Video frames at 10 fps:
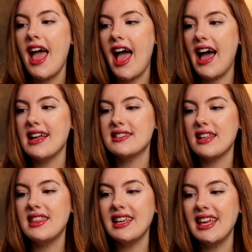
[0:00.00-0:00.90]
and
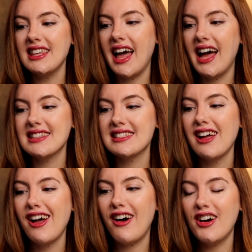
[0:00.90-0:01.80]
thinking that
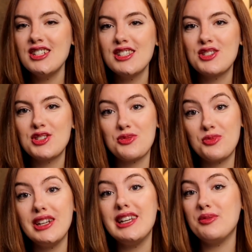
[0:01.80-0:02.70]
art is just
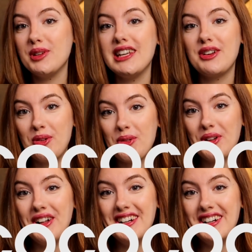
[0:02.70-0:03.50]
really, really cool.